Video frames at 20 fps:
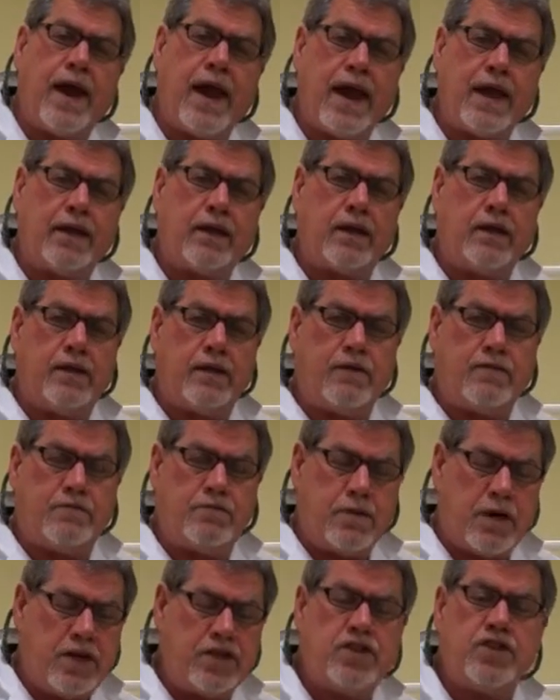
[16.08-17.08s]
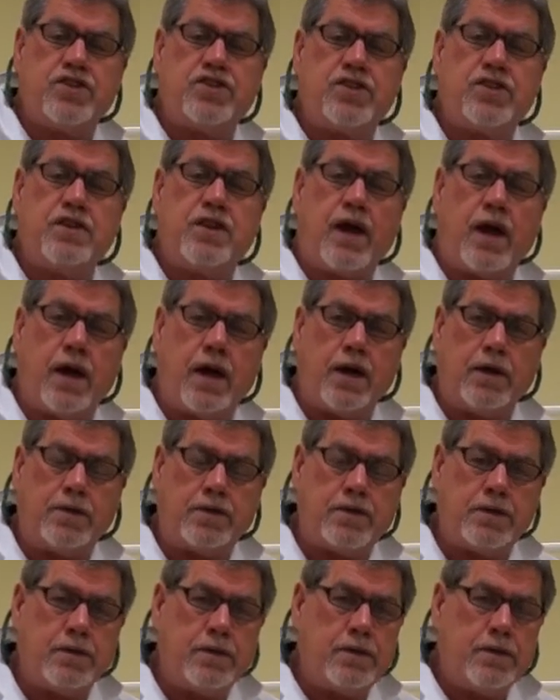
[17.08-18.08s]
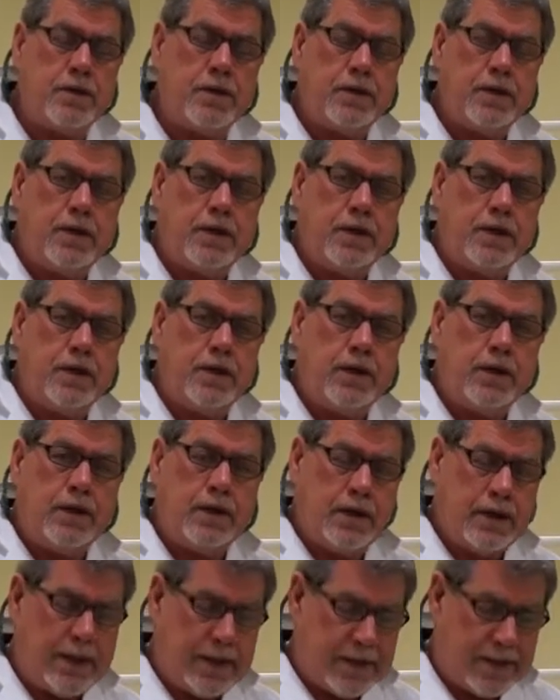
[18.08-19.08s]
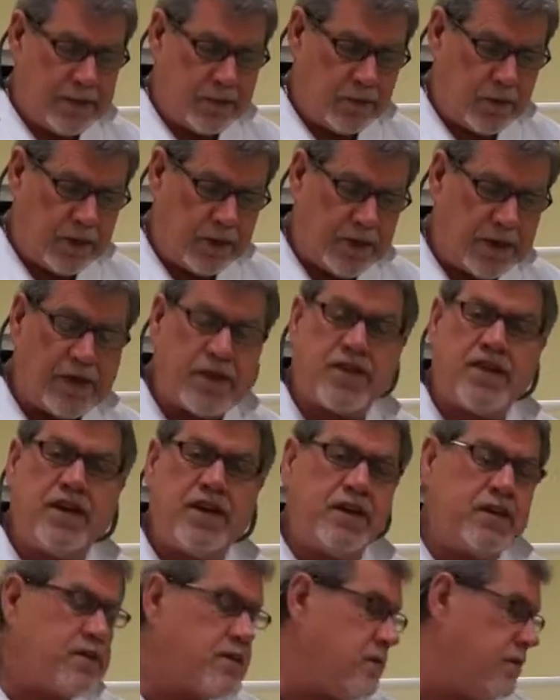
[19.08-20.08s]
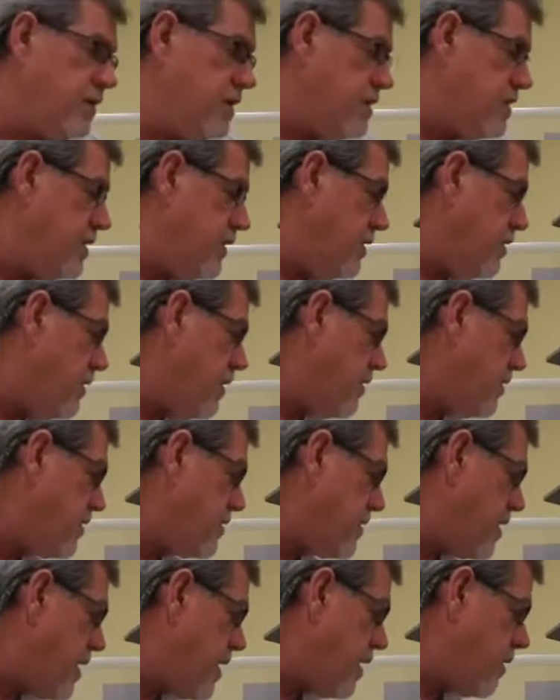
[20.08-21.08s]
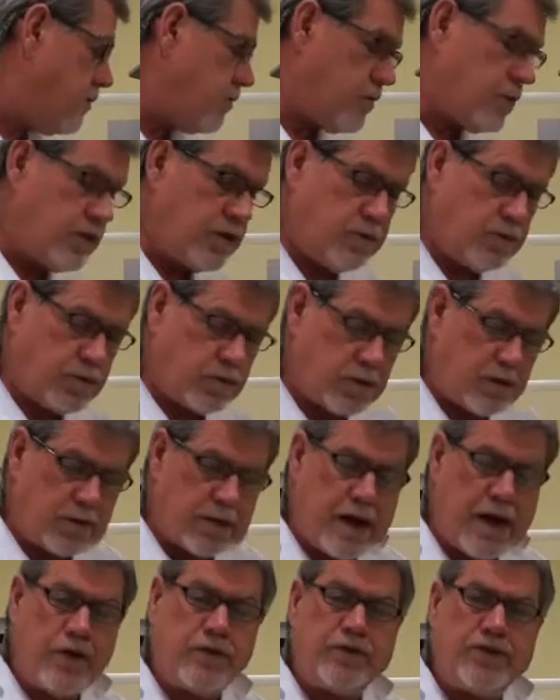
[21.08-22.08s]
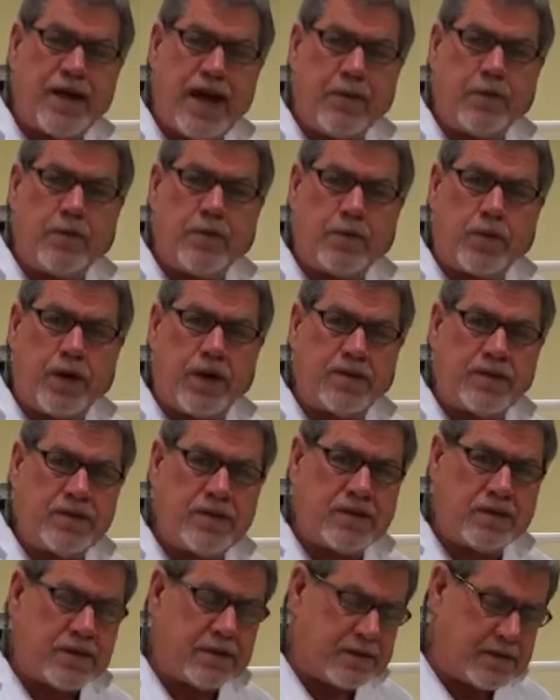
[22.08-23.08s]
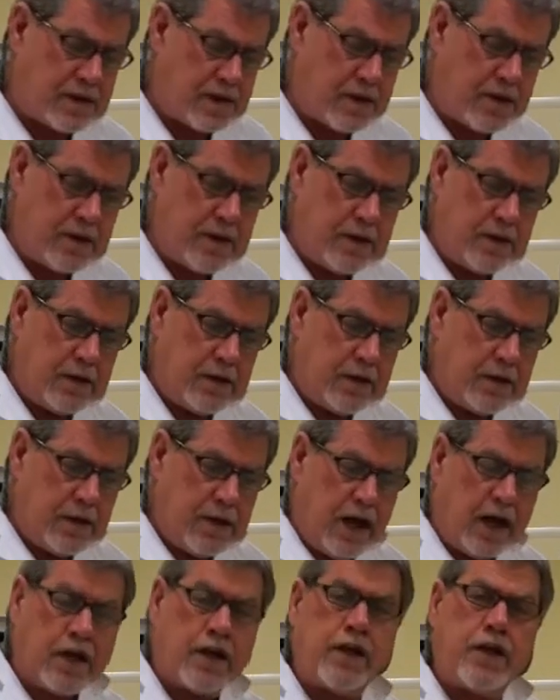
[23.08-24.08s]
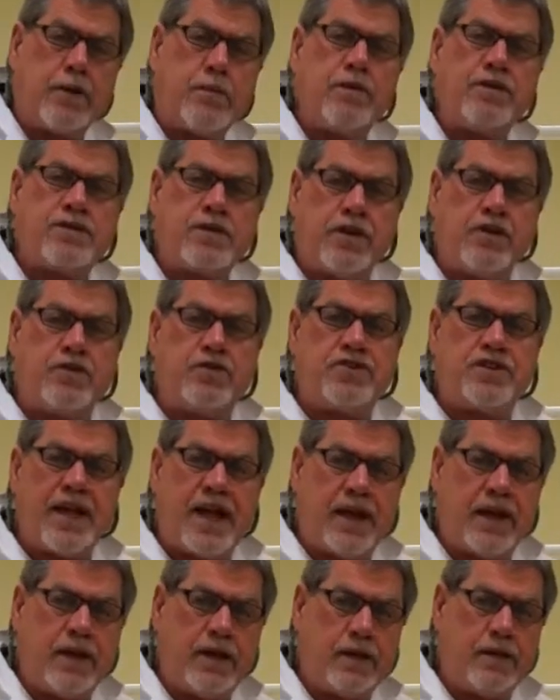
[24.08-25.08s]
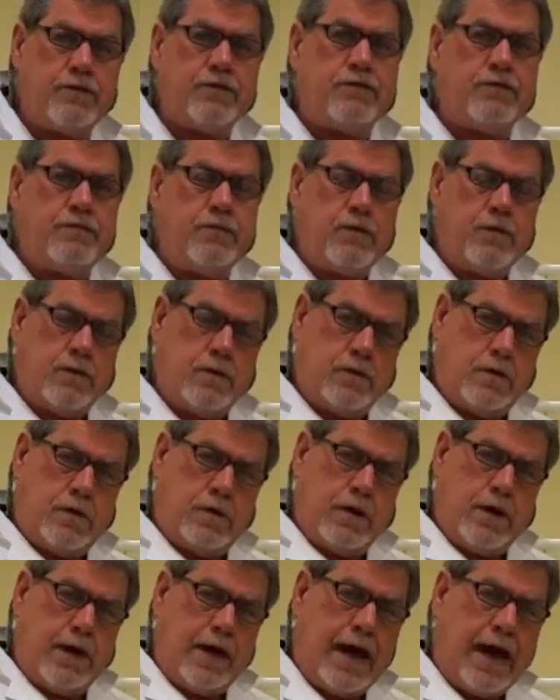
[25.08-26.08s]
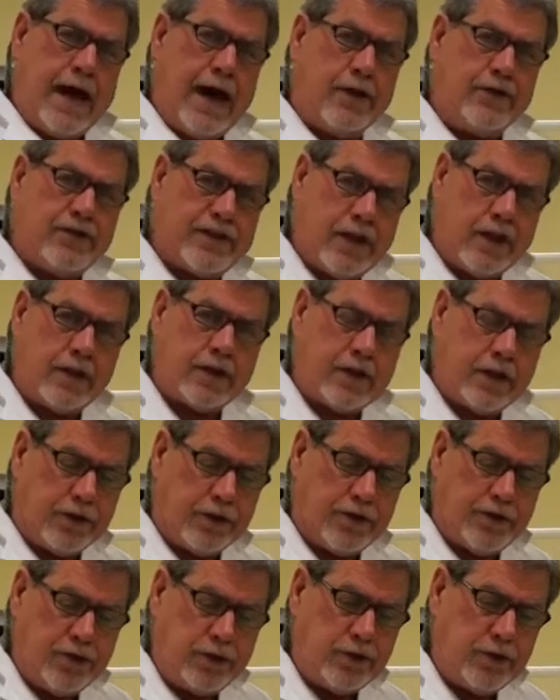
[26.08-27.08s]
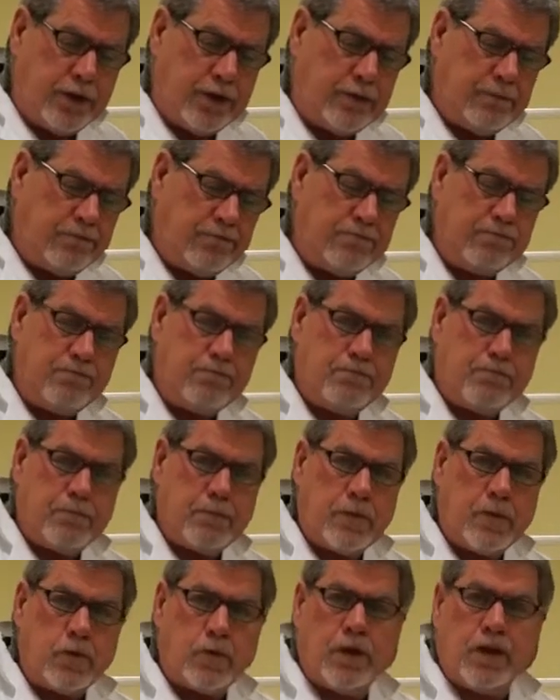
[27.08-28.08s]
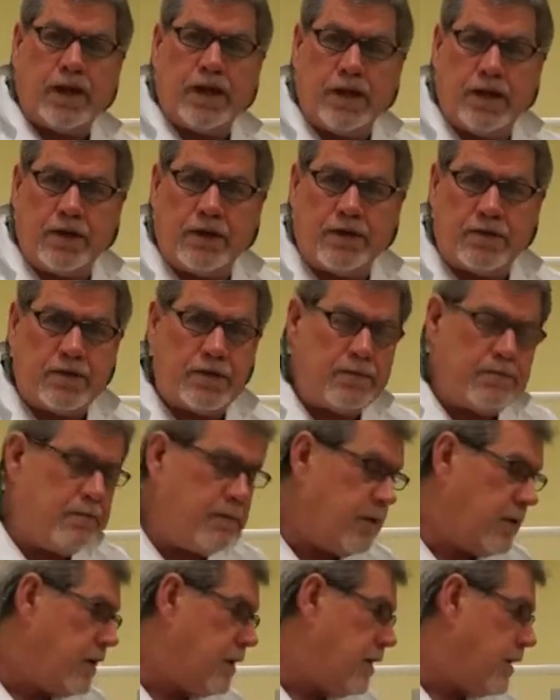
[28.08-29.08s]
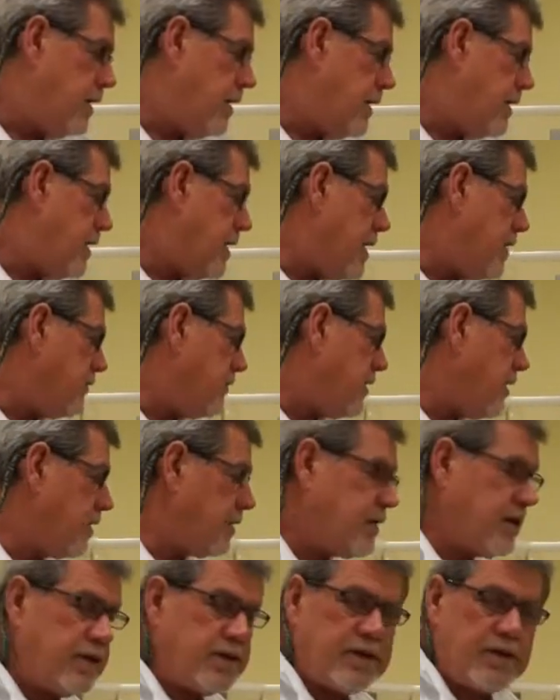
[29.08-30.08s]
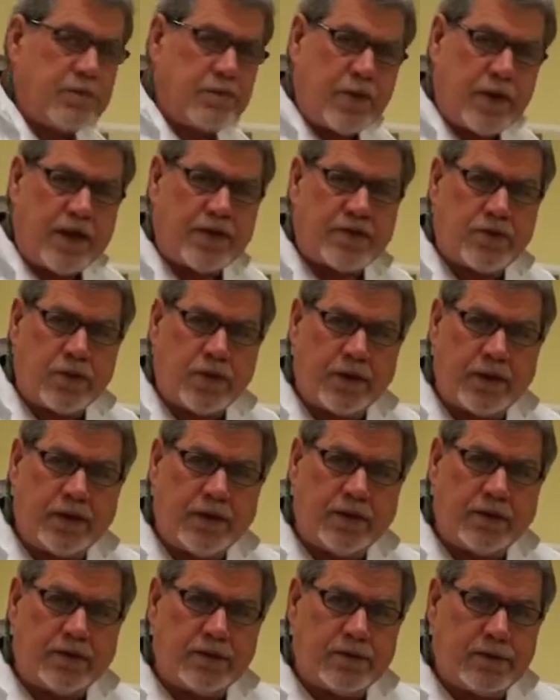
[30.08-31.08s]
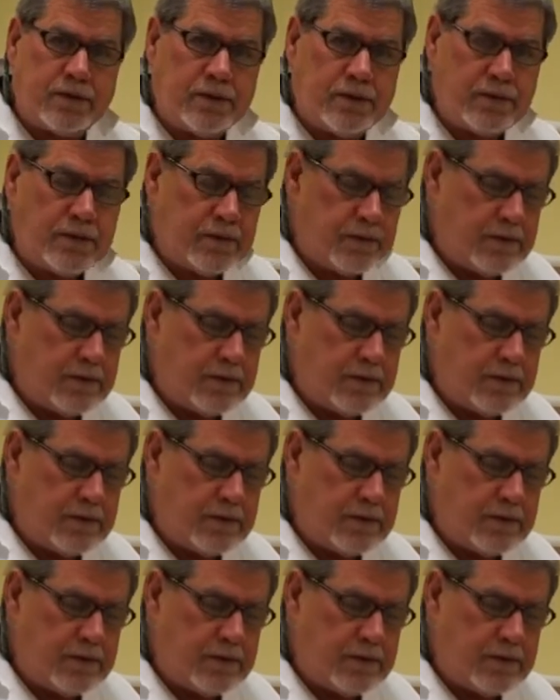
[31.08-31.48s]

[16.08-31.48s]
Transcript: handling of punches and dies. One of the things that we see all the time when we're around tablet presses is a clear misunderstanding of how delicate tooling really is and how delicate the press really is.